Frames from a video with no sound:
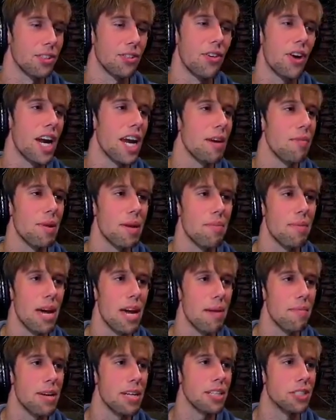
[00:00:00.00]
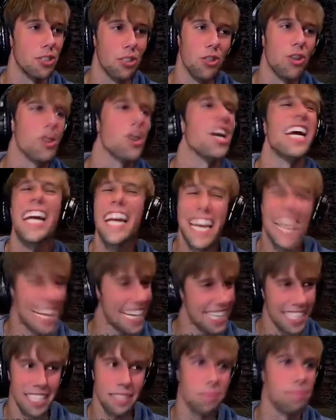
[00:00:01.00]
Drain me, baby.
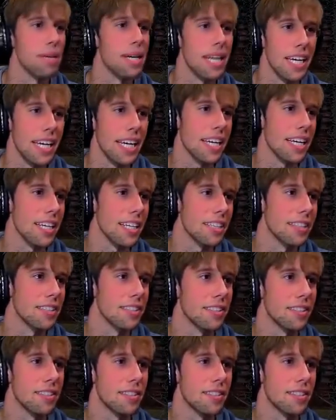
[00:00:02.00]
Drain me.